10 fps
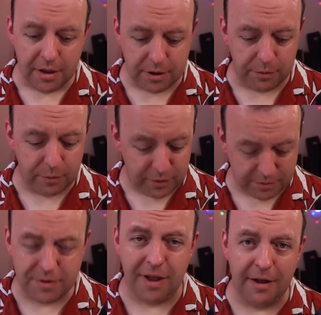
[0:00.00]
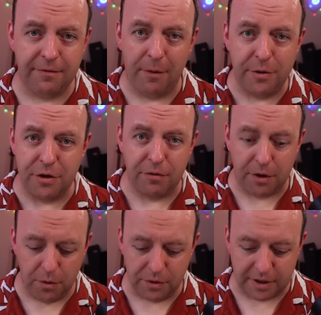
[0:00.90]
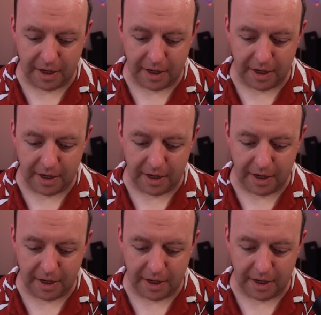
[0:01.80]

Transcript: So this was the last file we just recorded,